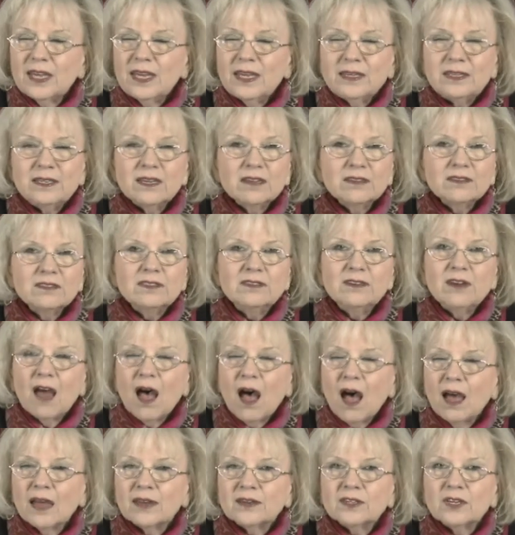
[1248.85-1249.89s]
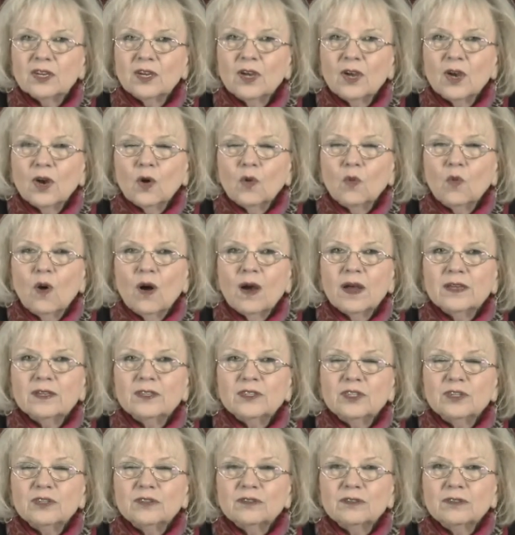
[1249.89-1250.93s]
He does not
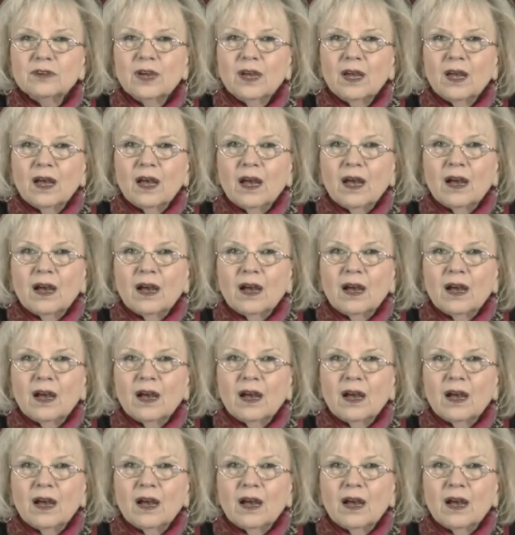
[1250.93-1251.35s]
want to